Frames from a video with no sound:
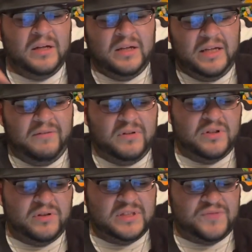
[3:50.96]
even
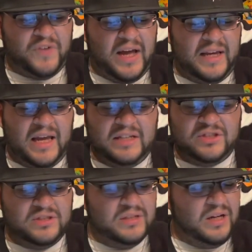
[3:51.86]
during this fight
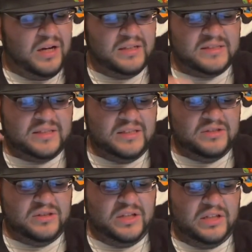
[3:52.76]
and uh he's
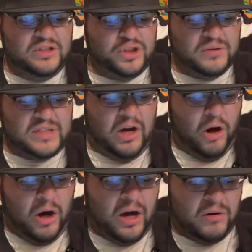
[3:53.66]
it shows how,
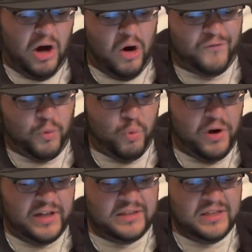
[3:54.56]
how all for
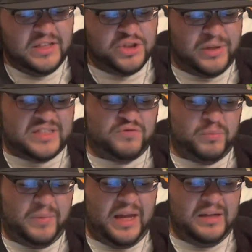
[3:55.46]
one
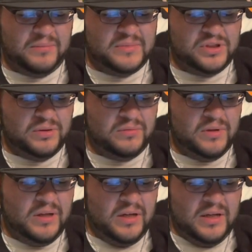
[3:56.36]
made him too
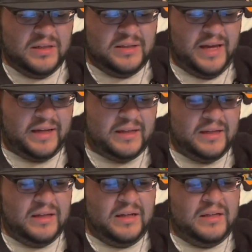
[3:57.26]
like
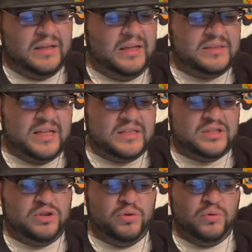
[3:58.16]
he says
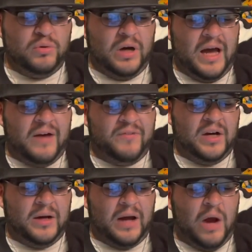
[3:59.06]
you have uh i